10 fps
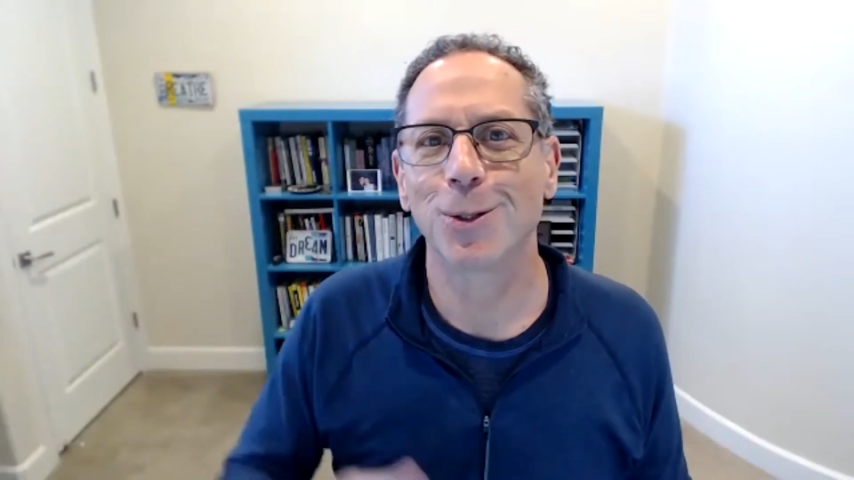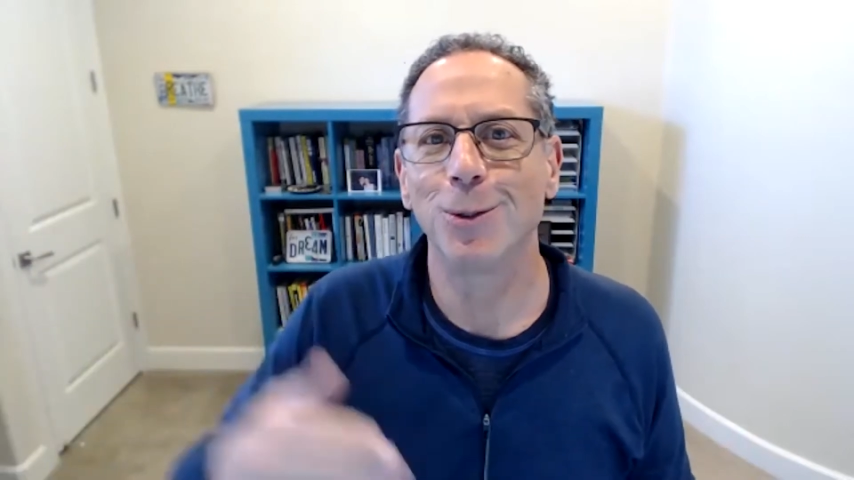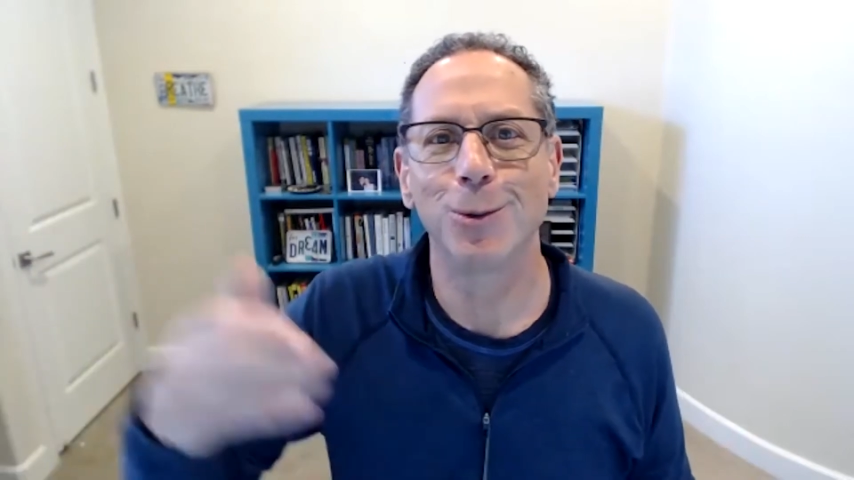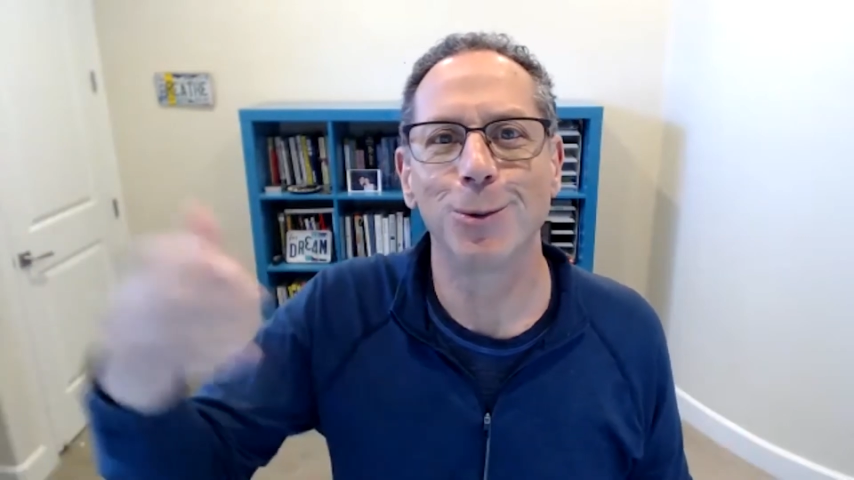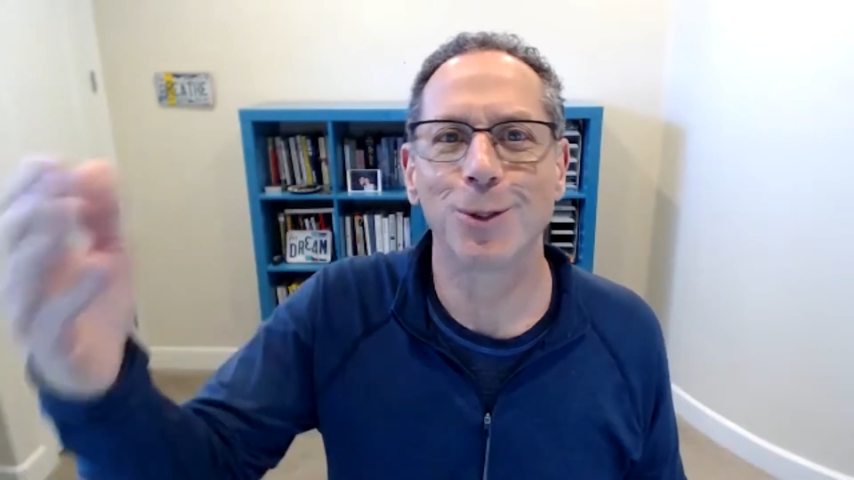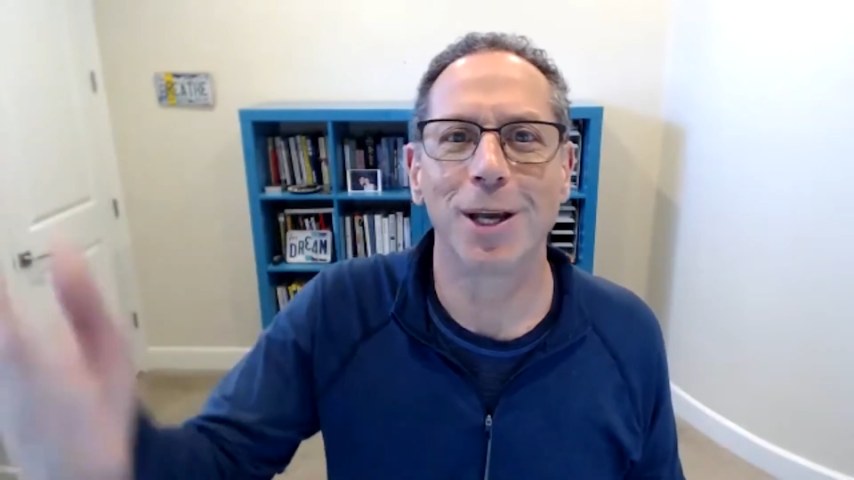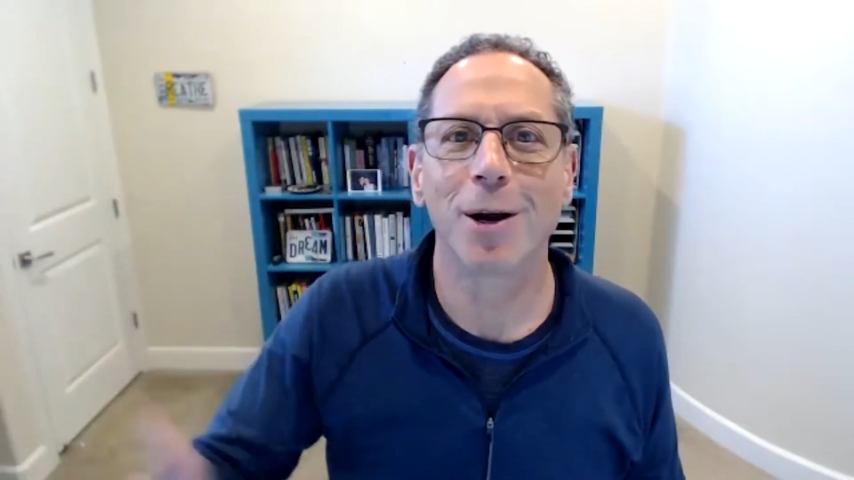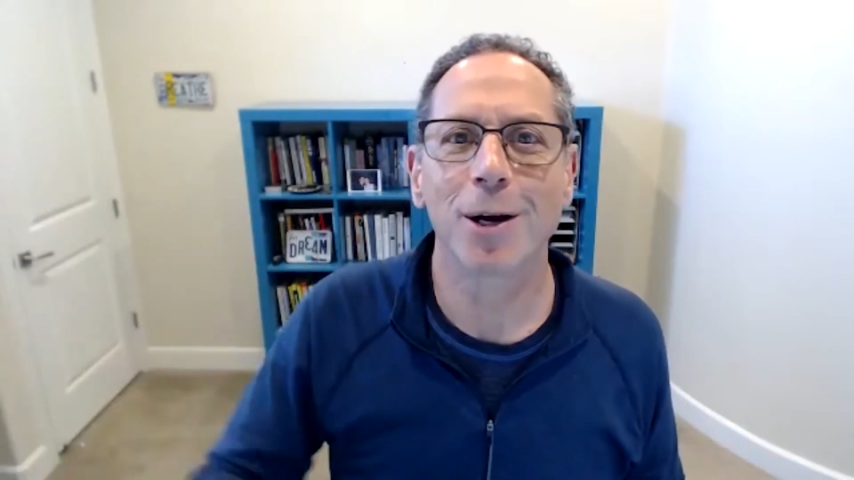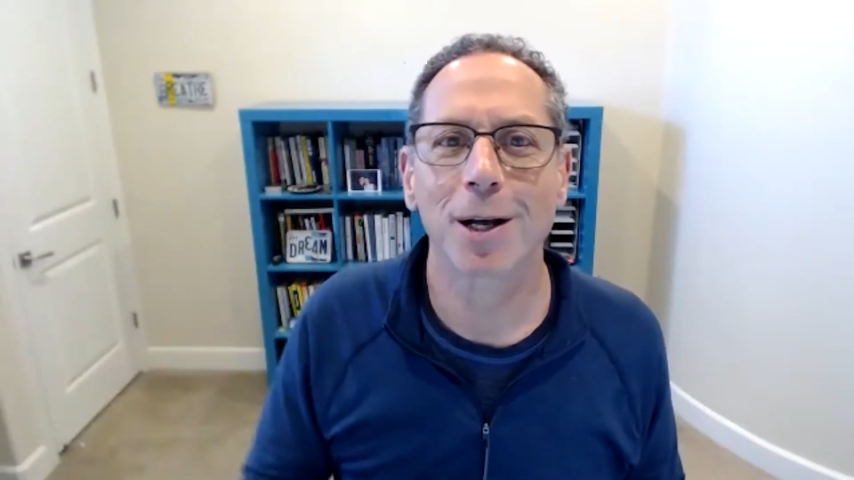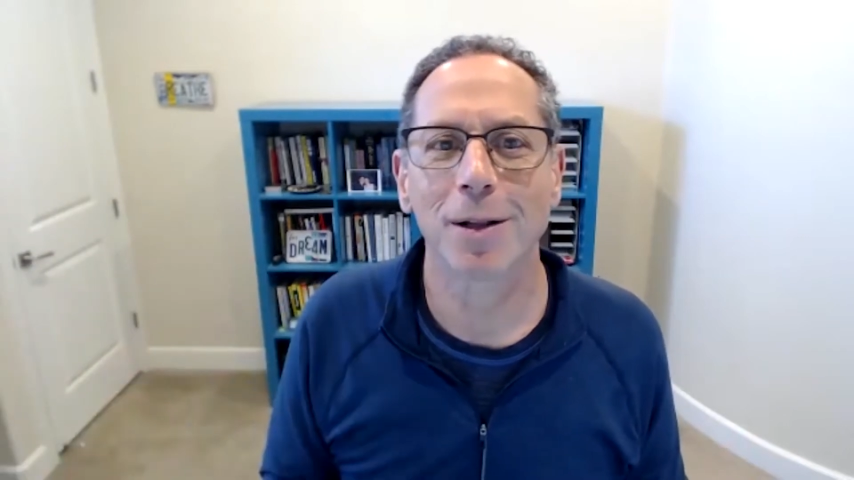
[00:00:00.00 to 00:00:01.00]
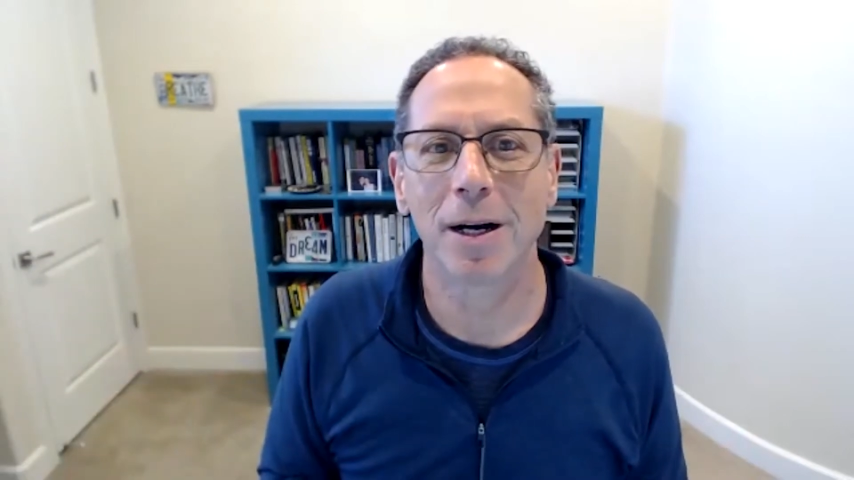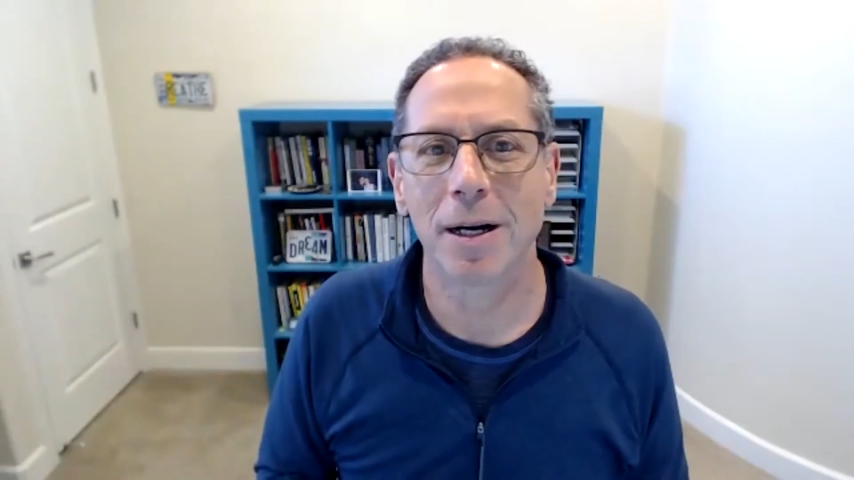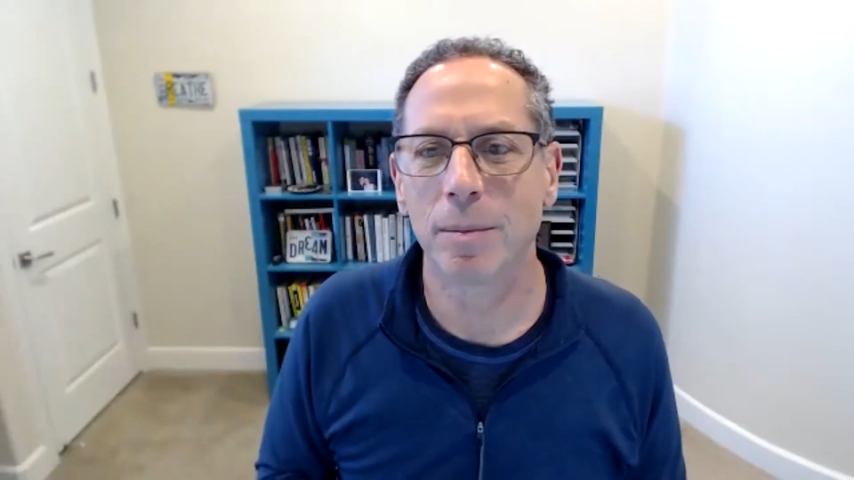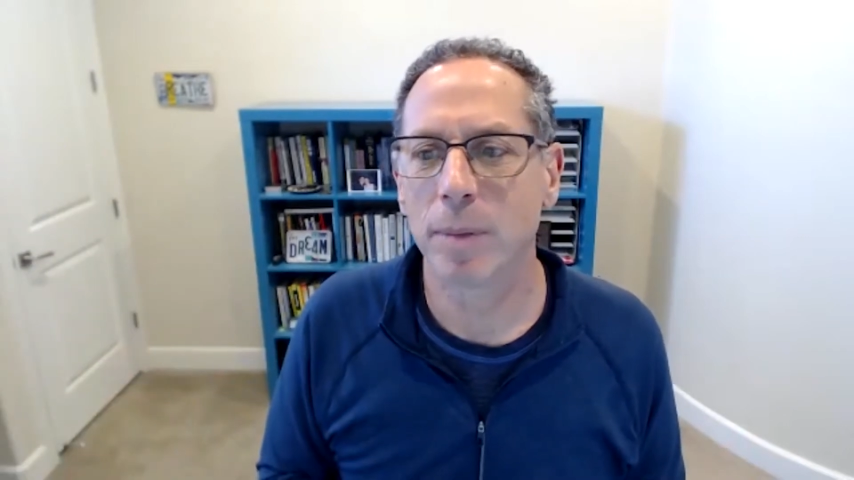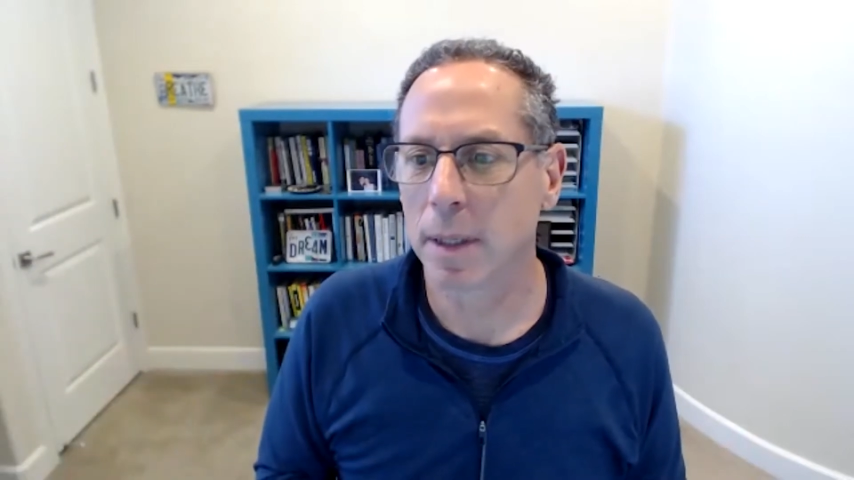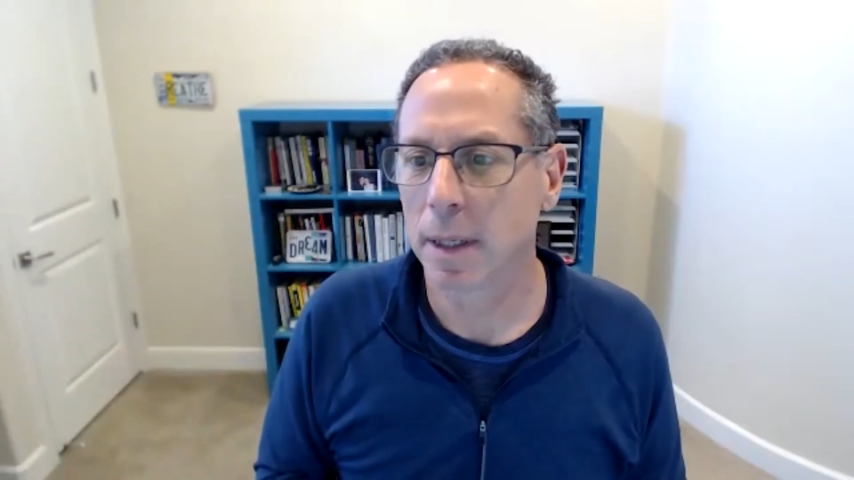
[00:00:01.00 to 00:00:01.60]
to Sierra Club?